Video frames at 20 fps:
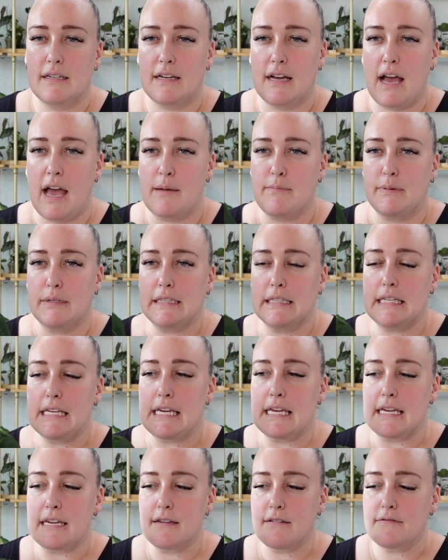I
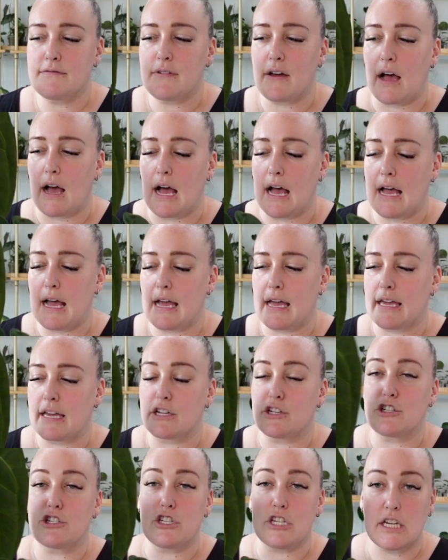believe
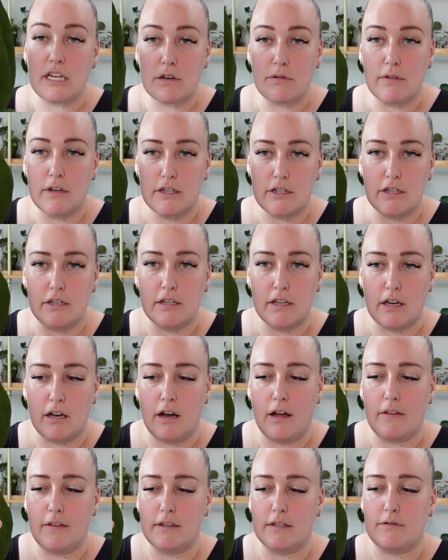she originally
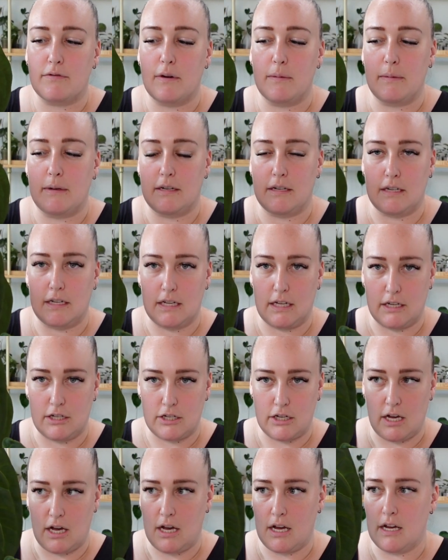got this from
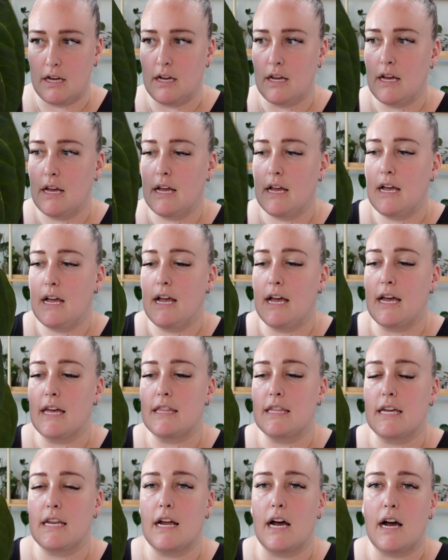Indonesia,
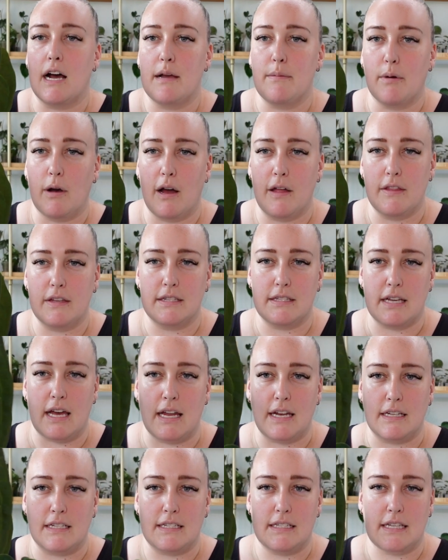and then I bought this
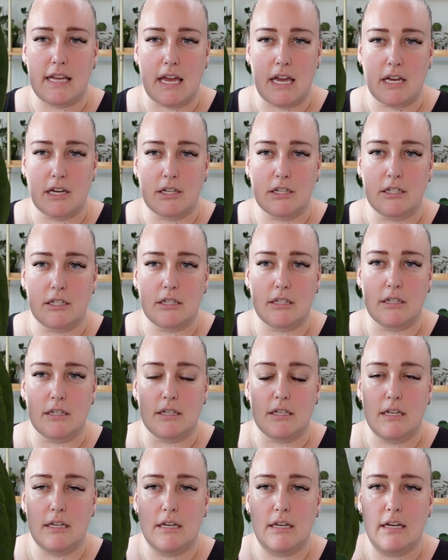at a
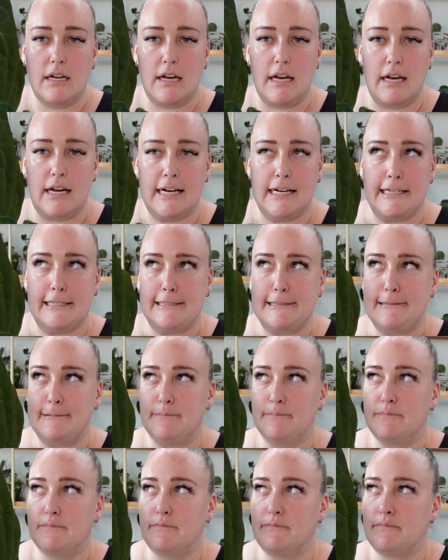sale
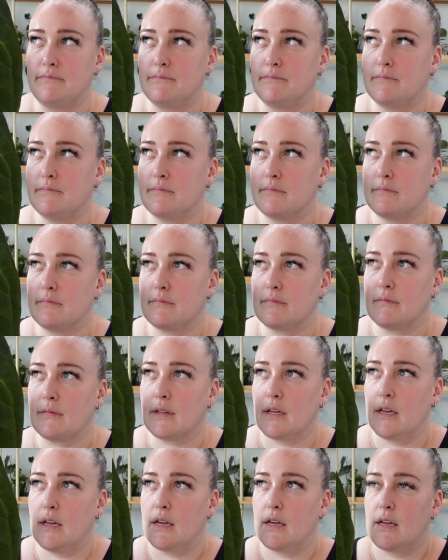
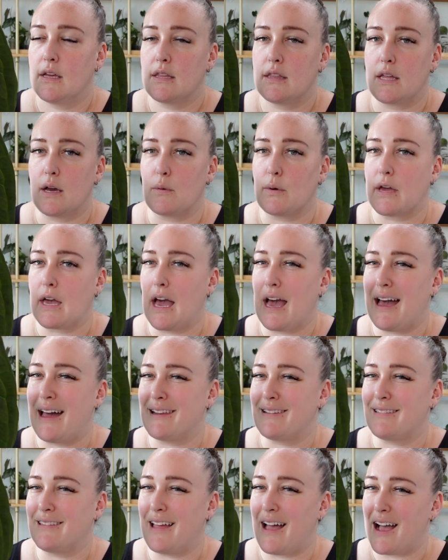that we
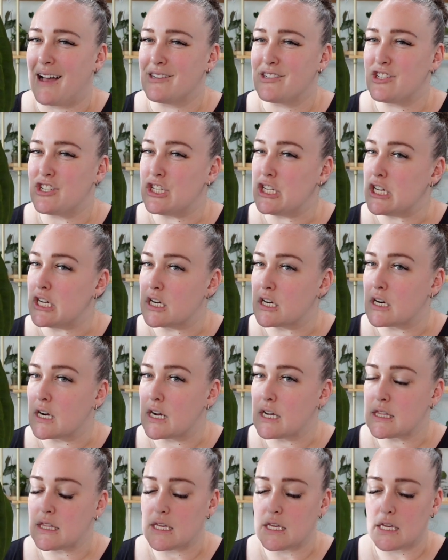had last year,
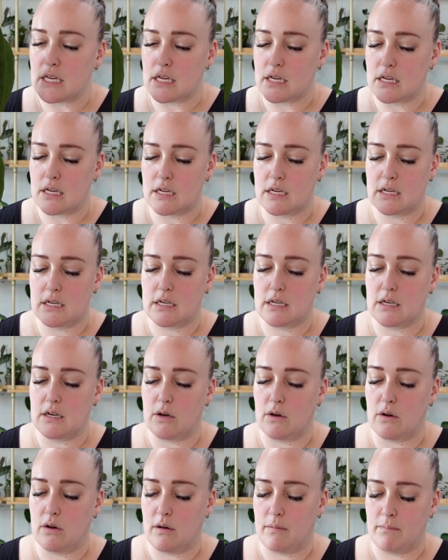I think,
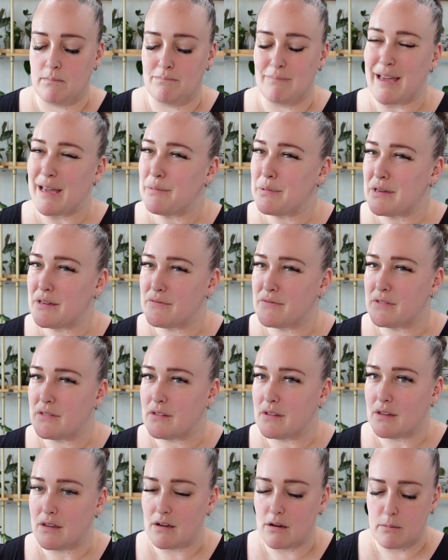maybe even
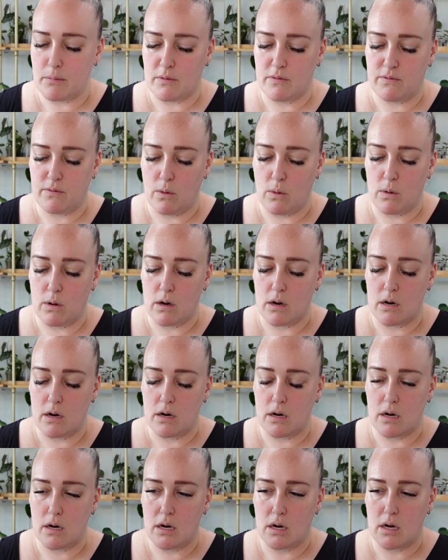the year
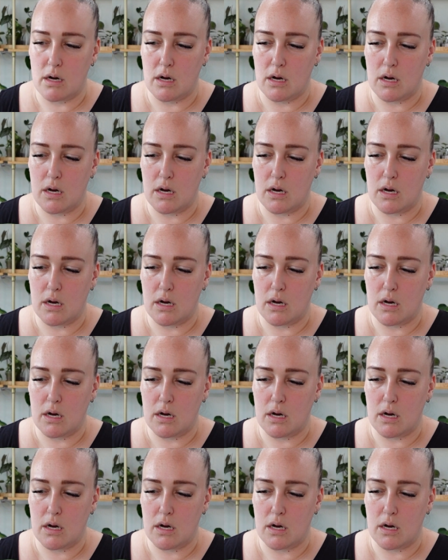before.